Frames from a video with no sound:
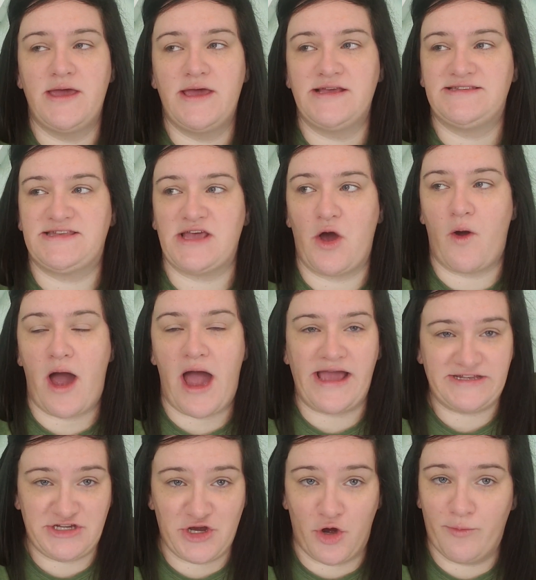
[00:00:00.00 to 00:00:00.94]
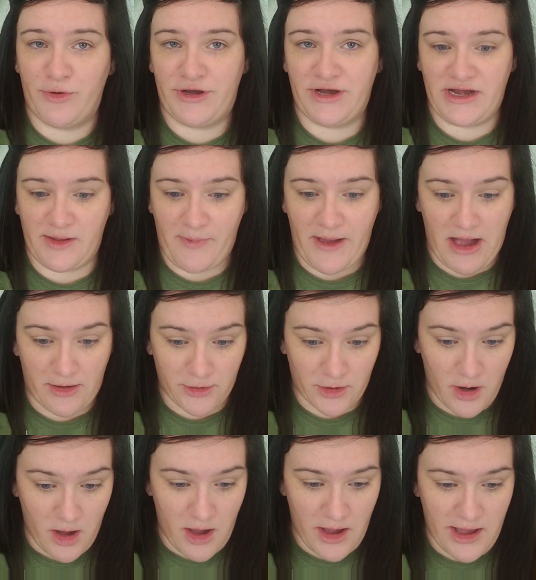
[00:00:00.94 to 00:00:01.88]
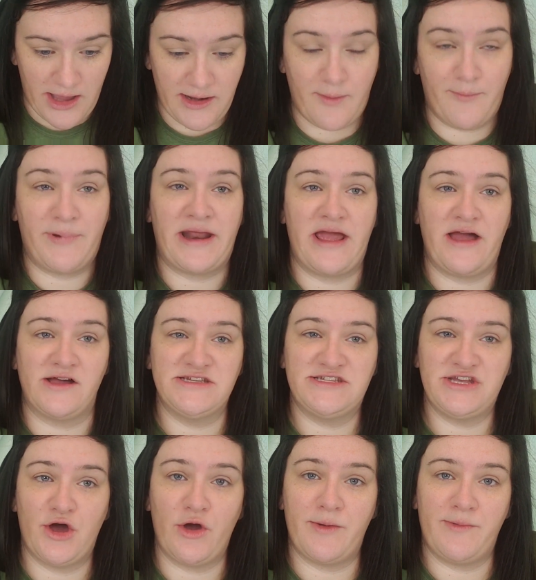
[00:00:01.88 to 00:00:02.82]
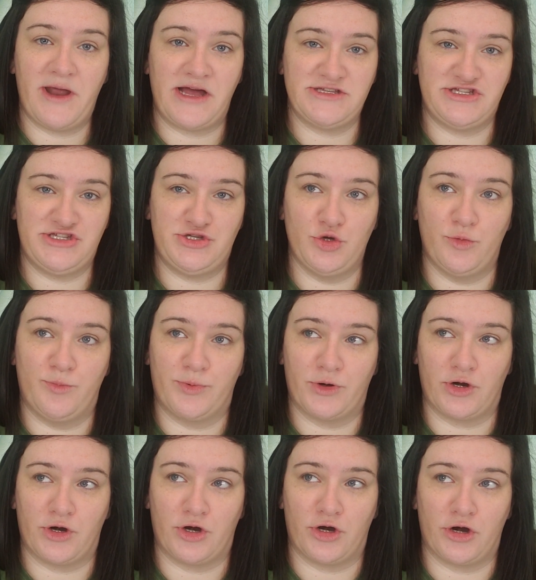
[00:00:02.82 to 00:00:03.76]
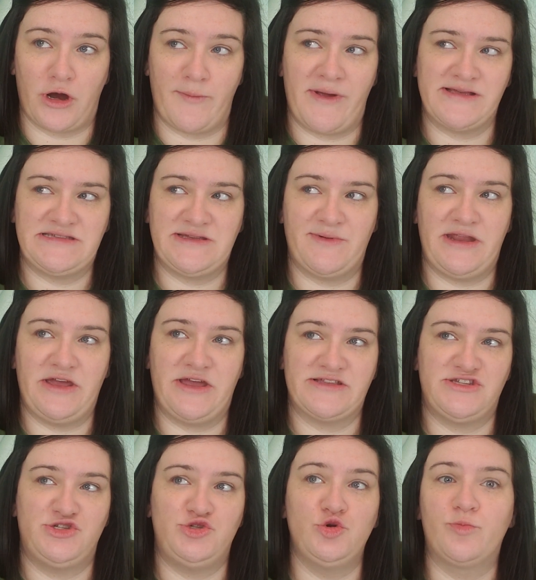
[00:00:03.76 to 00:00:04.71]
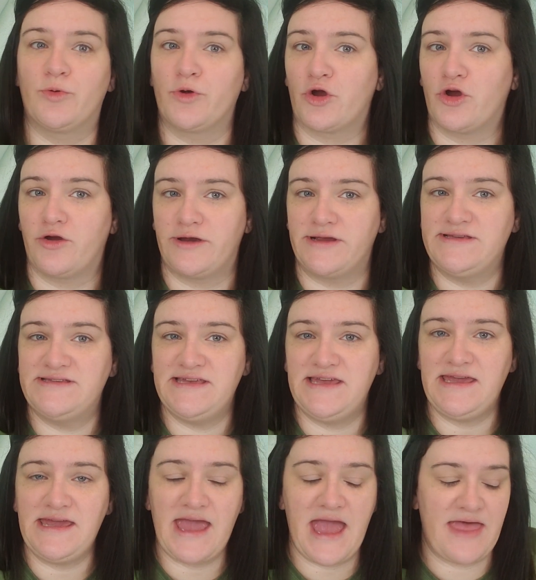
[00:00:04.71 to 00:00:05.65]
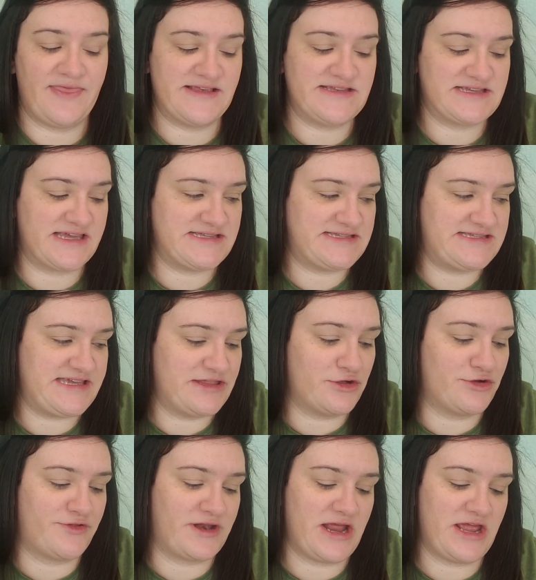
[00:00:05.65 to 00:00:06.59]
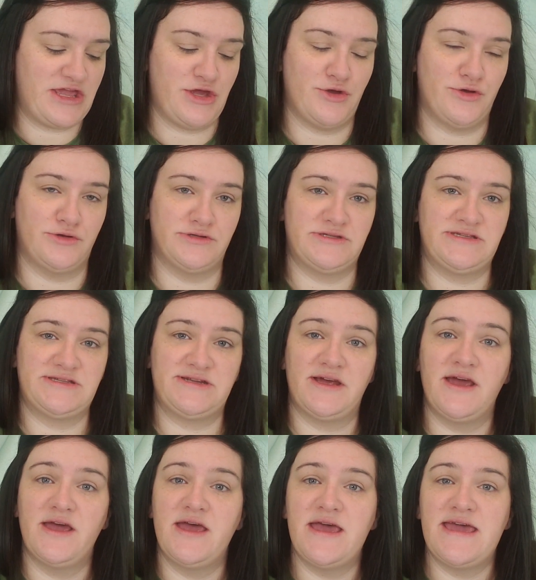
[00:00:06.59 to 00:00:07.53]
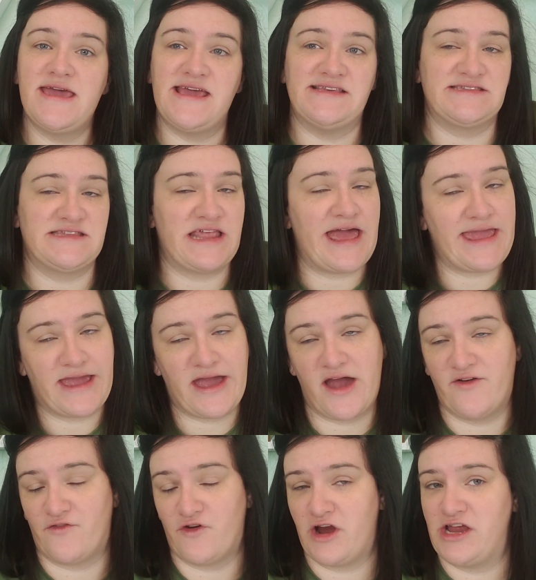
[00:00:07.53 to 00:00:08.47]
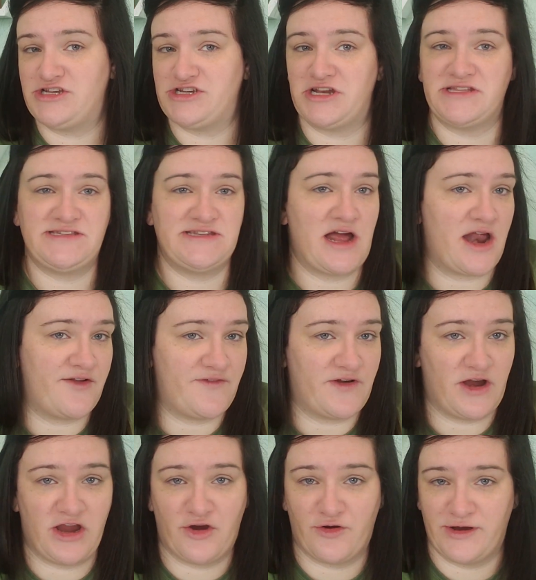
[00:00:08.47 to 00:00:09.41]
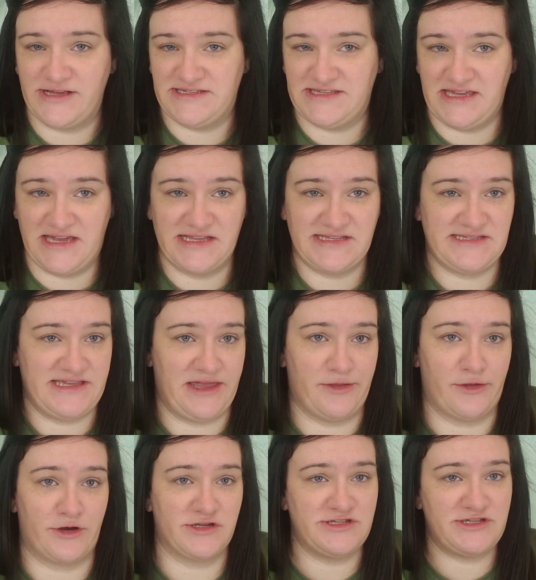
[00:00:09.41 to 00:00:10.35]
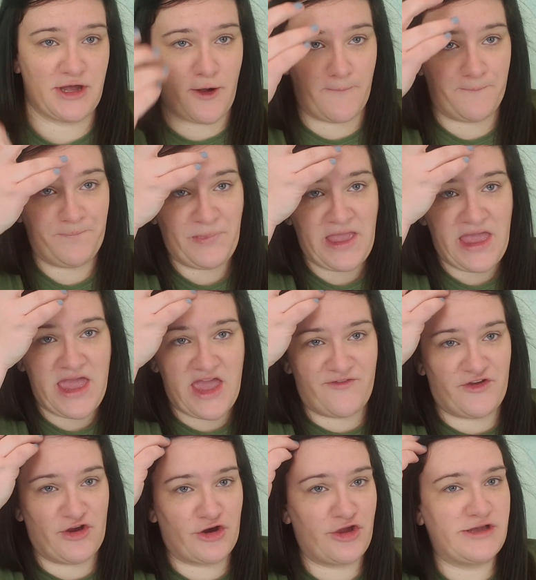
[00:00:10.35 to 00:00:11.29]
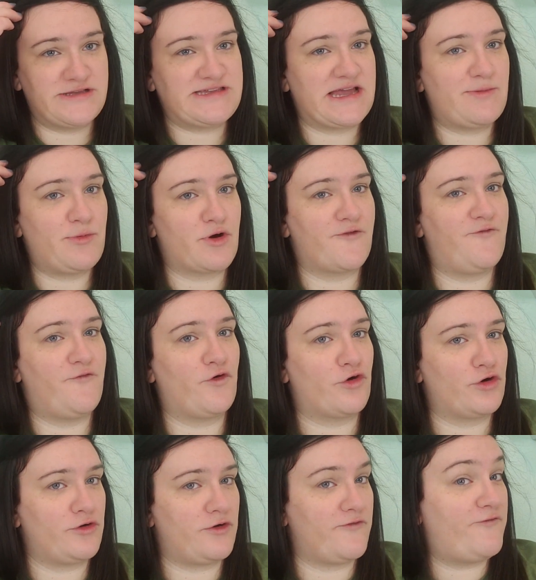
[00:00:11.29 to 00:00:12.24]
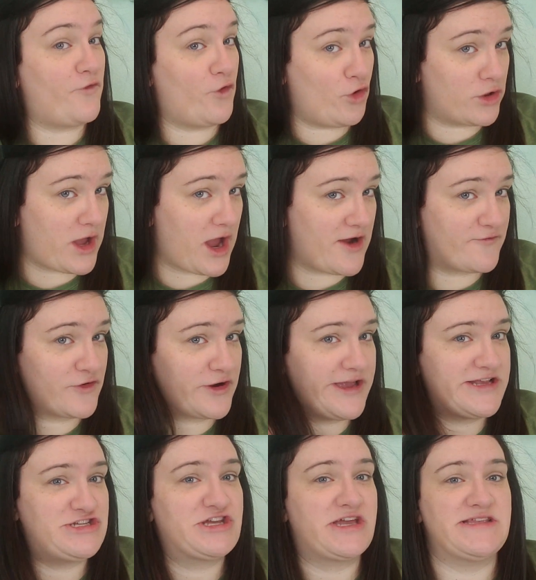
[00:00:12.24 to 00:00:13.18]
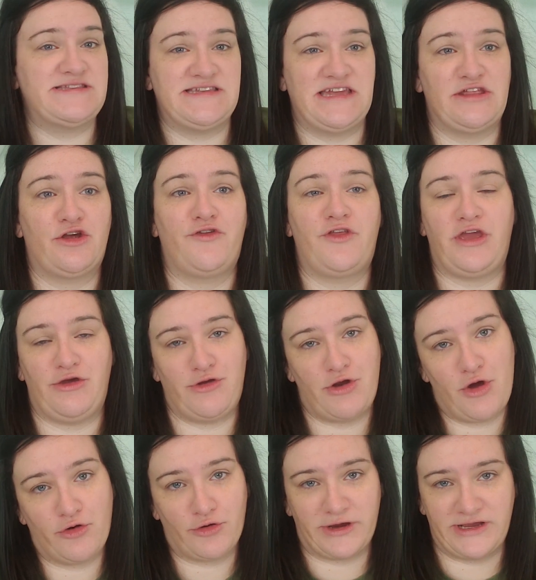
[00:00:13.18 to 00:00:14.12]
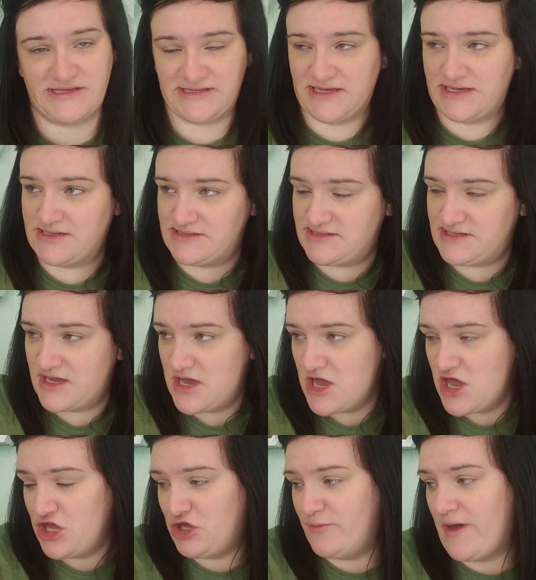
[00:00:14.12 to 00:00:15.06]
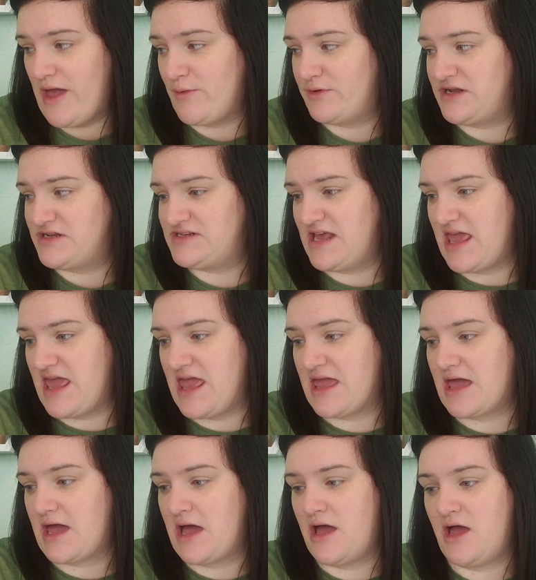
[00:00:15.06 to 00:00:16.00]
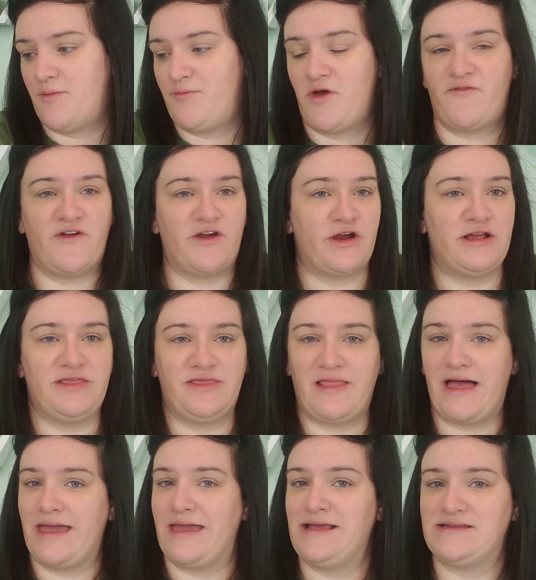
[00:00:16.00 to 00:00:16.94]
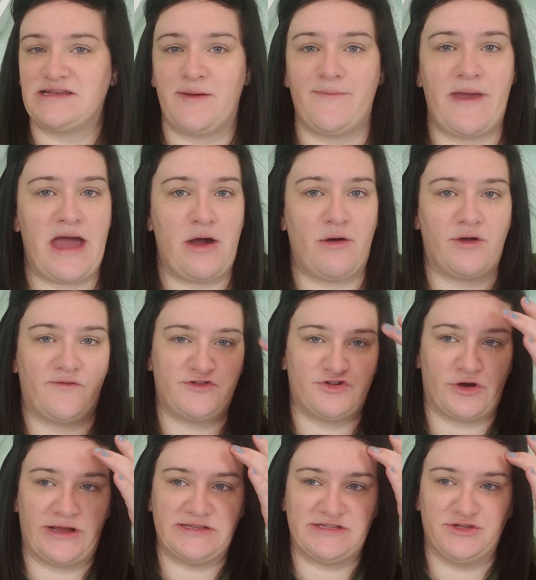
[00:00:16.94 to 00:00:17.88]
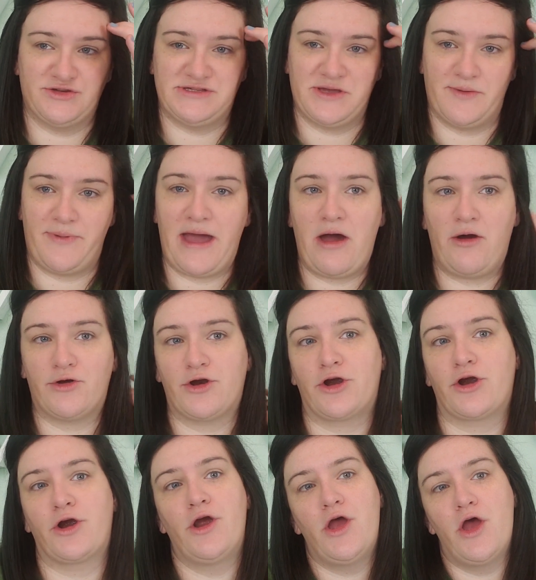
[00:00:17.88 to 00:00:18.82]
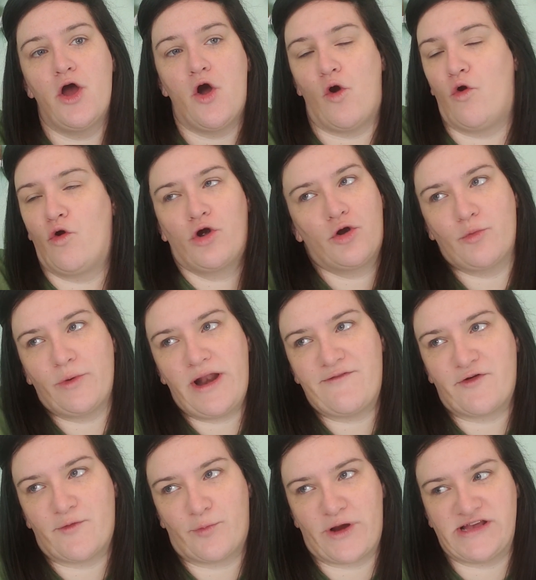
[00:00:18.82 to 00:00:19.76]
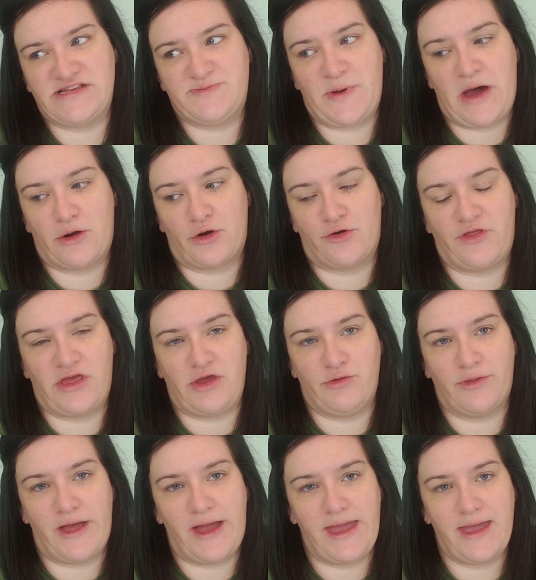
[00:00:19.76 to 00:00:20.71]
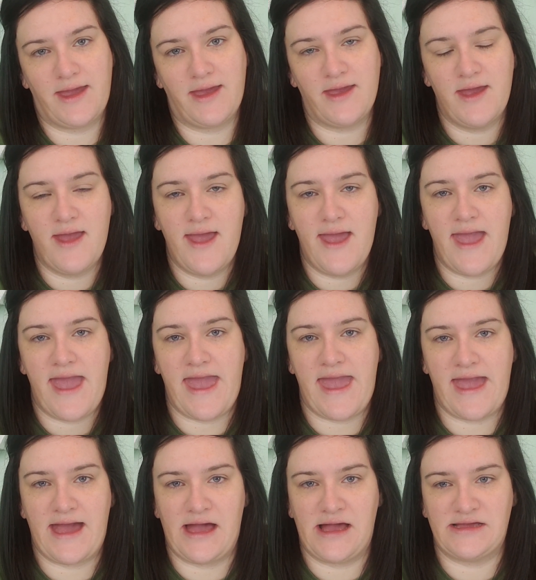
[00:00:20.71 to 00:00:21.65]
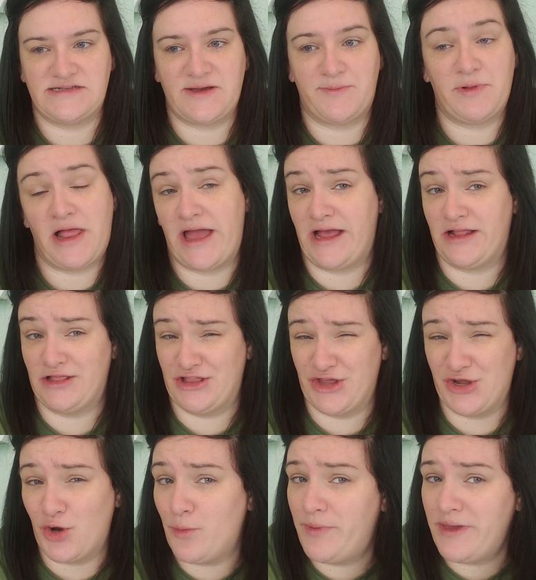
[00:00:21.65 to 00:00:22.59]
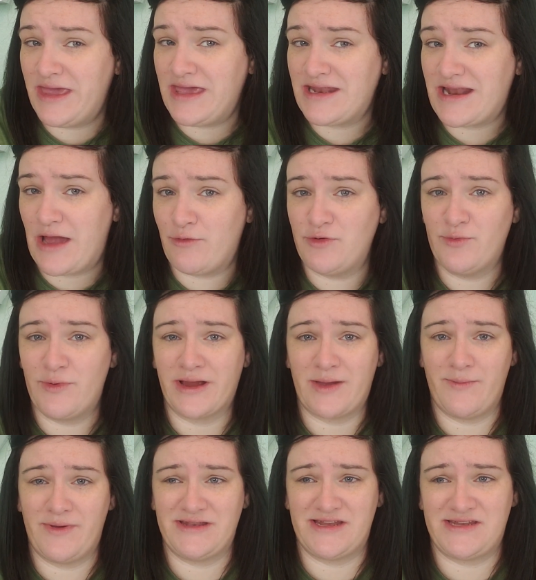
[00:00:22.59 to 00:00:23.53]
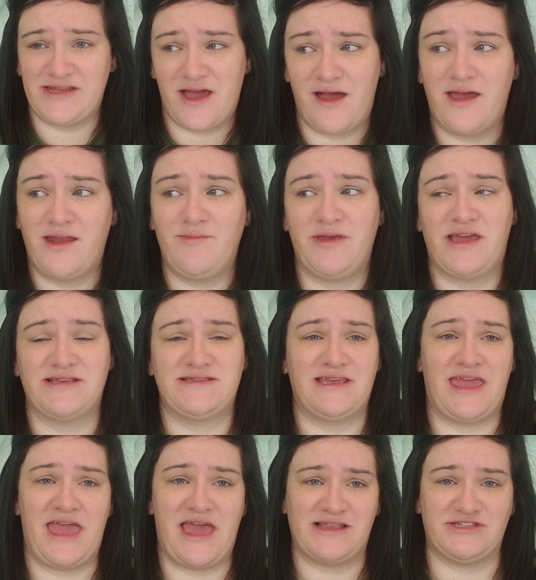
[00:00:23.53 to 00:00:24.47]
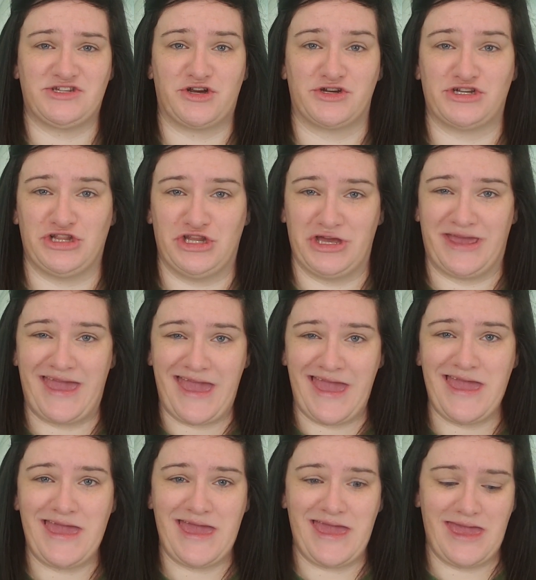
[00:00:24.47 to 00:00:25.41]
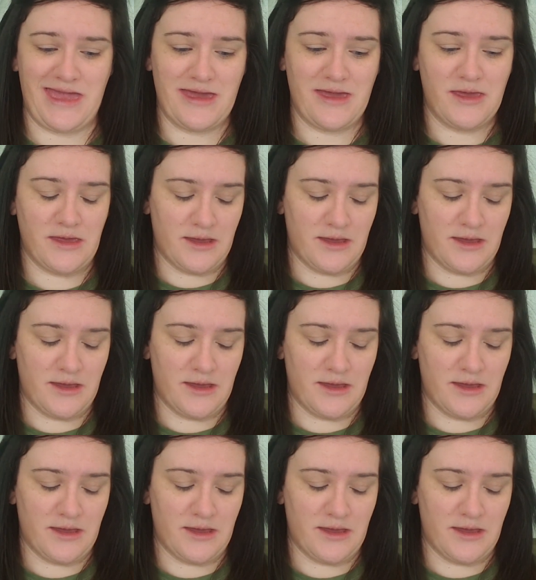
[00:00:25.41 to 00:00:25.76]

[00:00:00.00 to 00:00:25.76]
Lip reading: So I don't put any powder on, but I also am not I'm not somebody who gets super creasy. And this concealer that I used is light coverage and it's not a very creasy concealer. So if you're using a more full coverage concealer that you know creases, you might want to take a very light amount of translucent powder or whatever pressed powder that you like and apply a little bit. I wouldn't recommend a ton because it can start to look cakey.